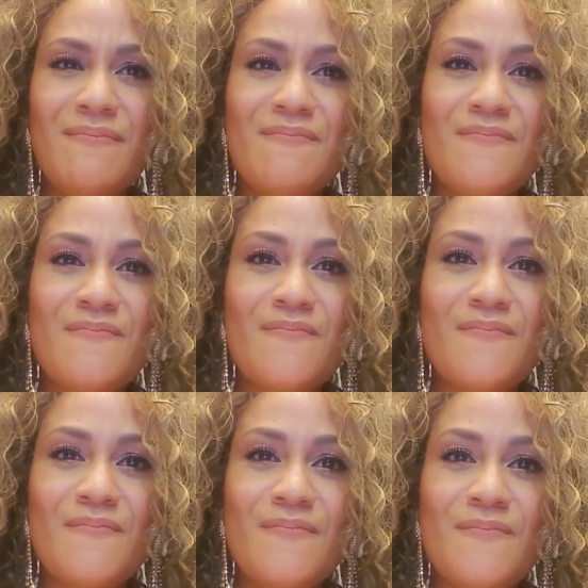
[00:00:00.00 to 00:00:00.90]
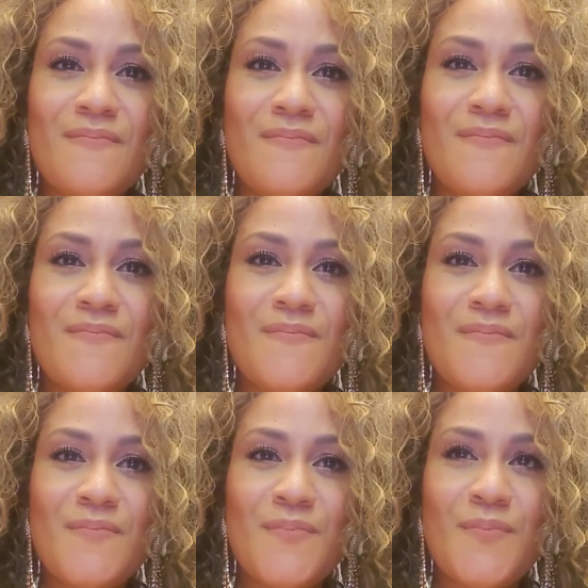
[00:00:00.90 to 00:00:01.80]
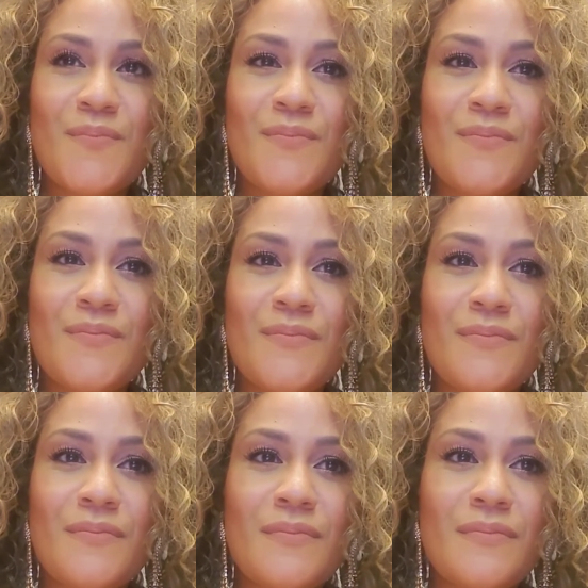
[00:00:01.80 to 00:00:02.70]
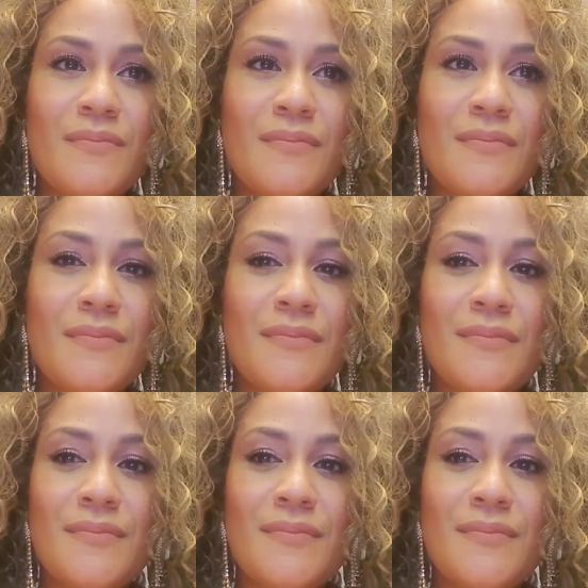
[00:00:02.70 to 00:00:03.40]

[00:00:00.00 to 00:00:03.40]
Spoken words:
(no one is talking)